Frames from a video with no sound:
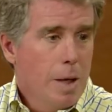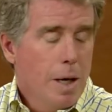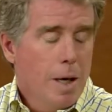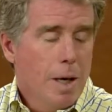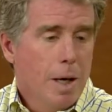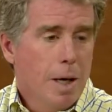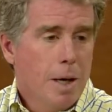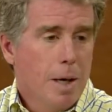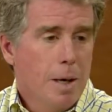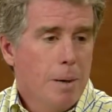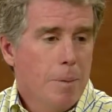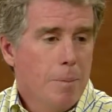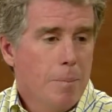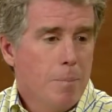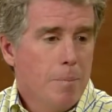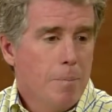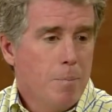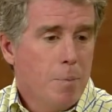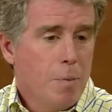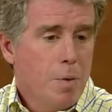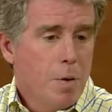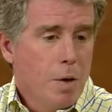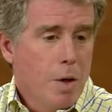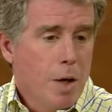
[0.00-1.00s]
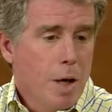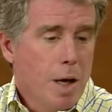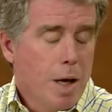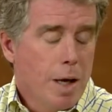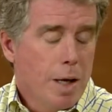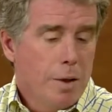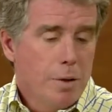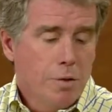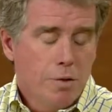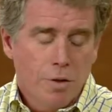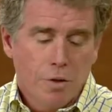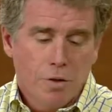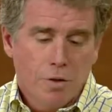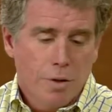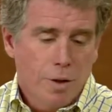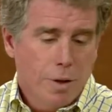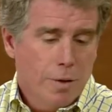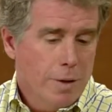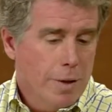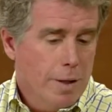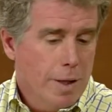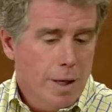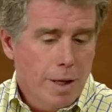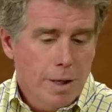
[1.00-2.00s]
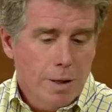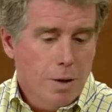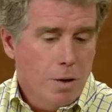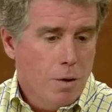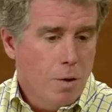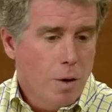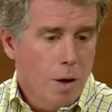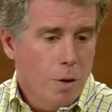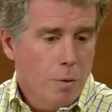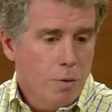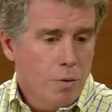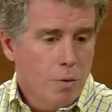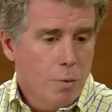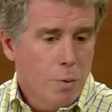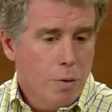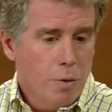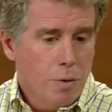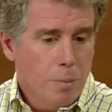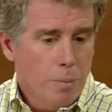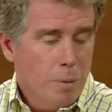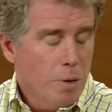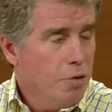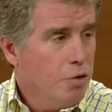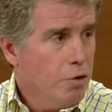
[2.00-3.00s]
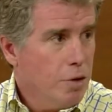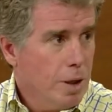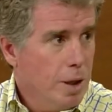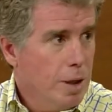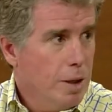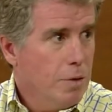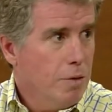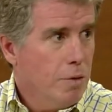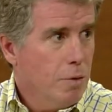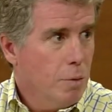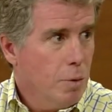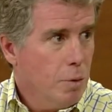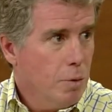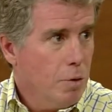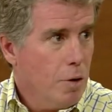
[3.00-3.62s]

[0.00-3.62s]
Um, and just the other day, you know, I was with a bunch of kids and we were